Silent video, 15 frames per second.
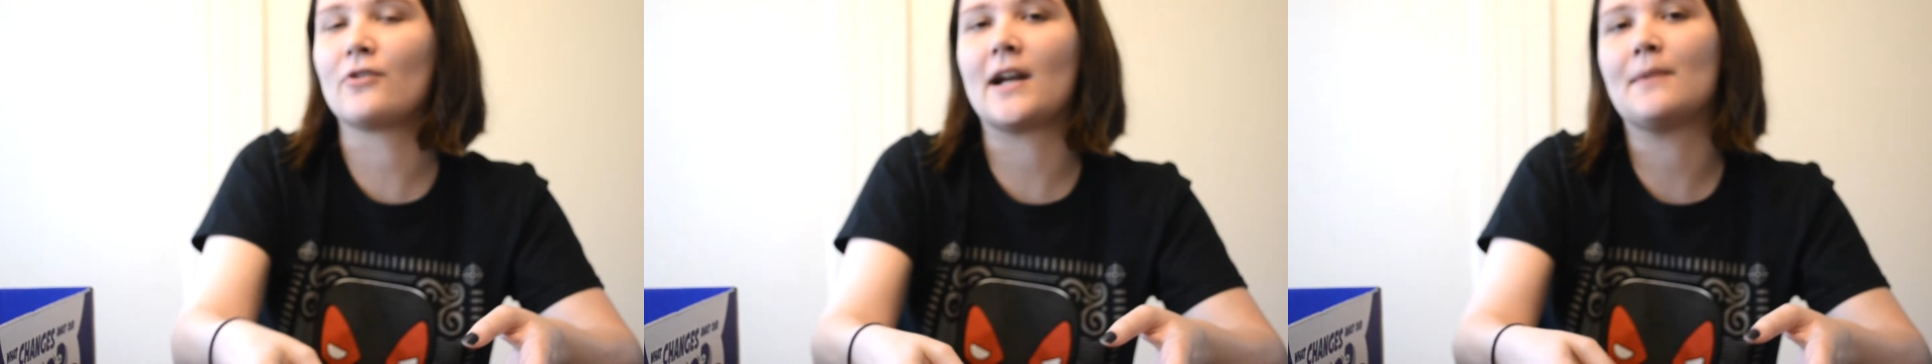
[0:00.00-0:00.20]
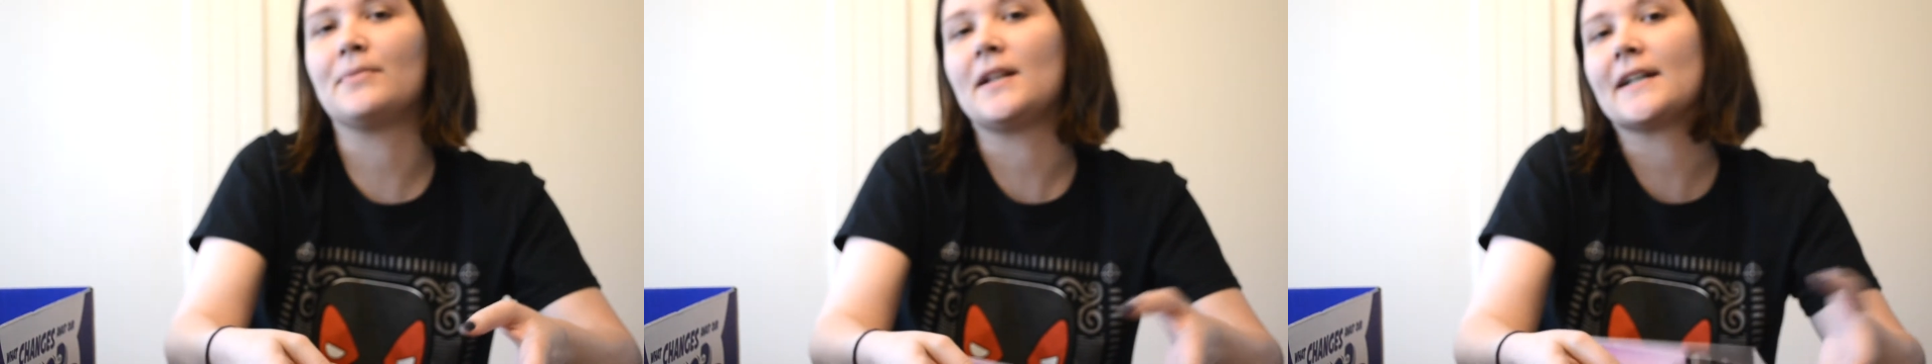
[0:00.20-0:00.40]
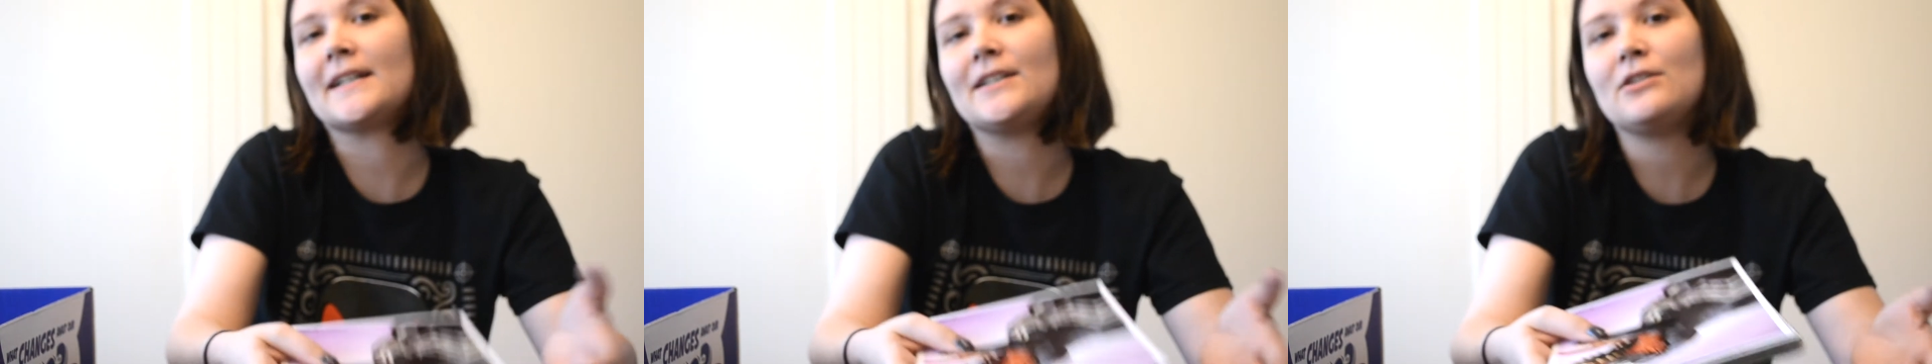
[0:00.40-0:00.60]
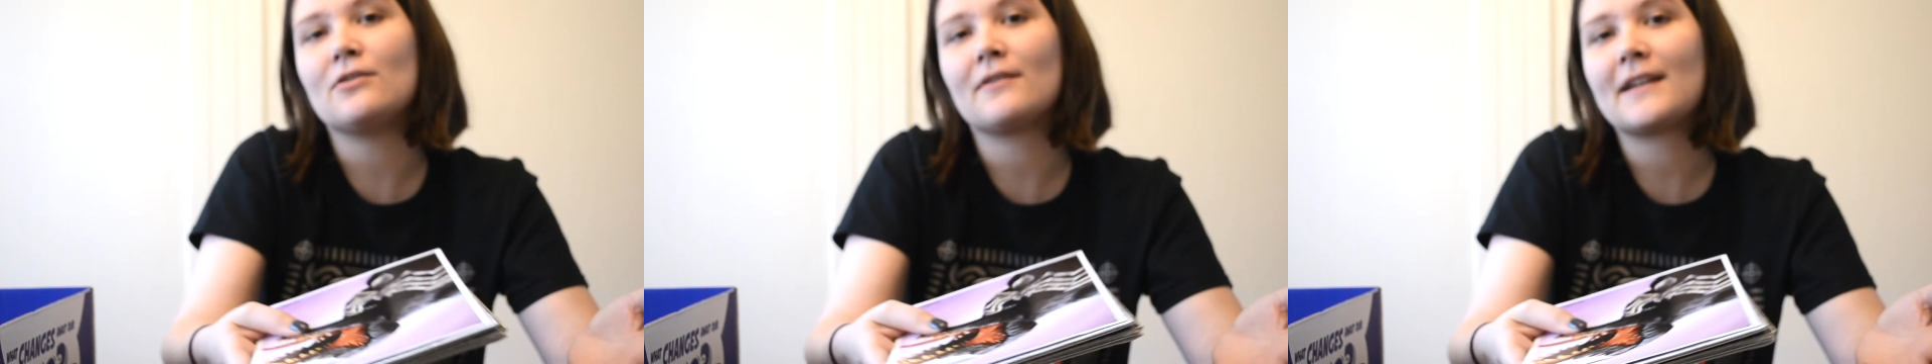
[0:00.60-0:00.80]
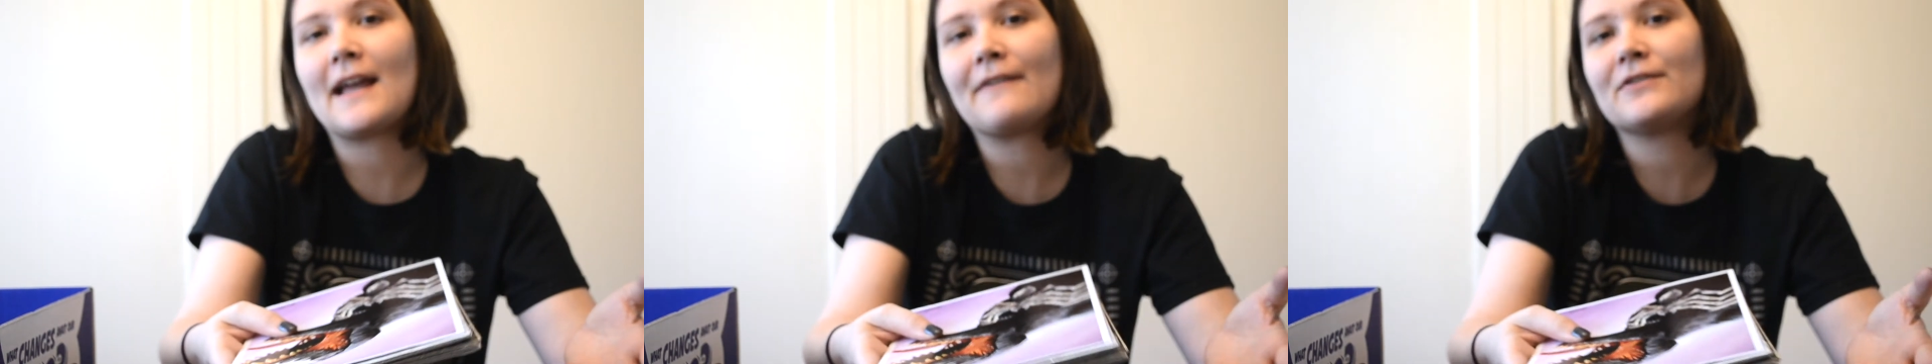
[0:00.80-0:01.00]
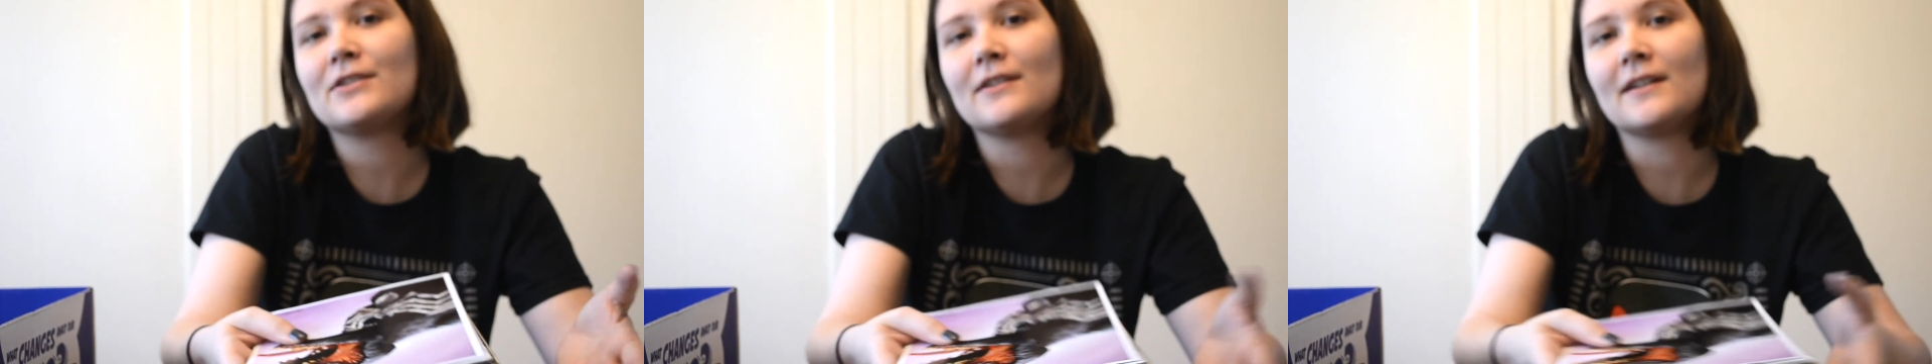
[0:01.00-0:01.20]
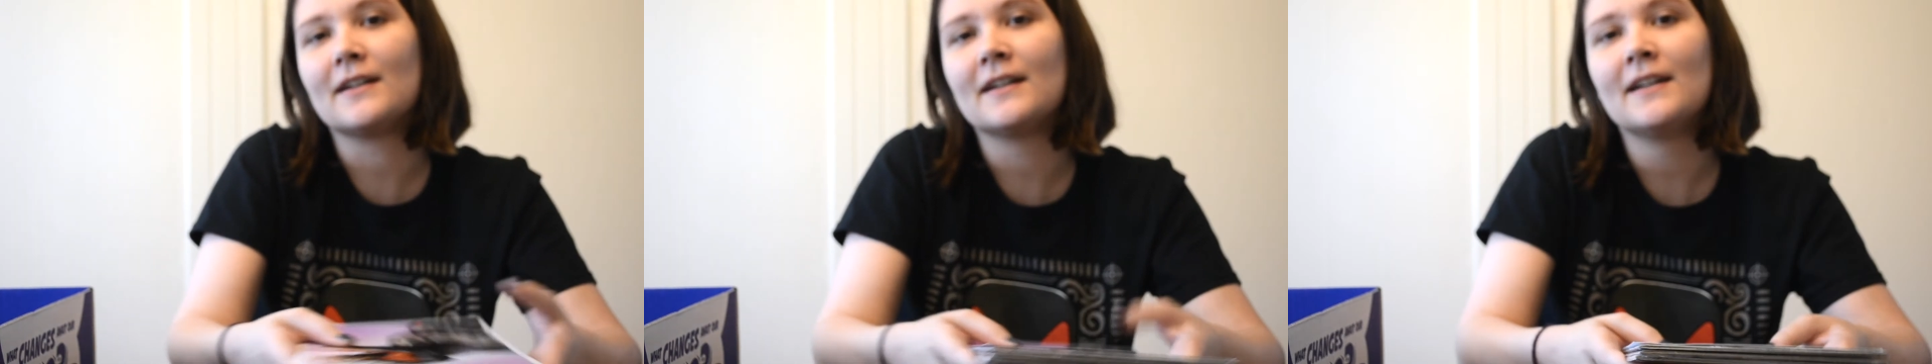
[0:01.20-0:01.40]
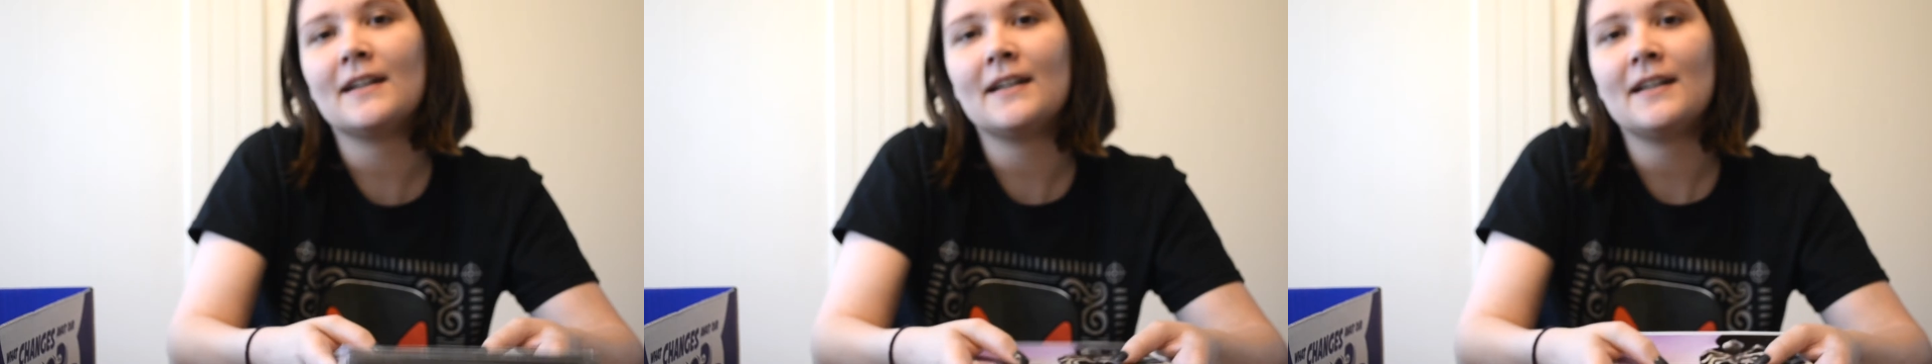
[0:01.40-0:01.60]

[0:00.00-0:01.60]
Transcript: grab block, and you don't have to.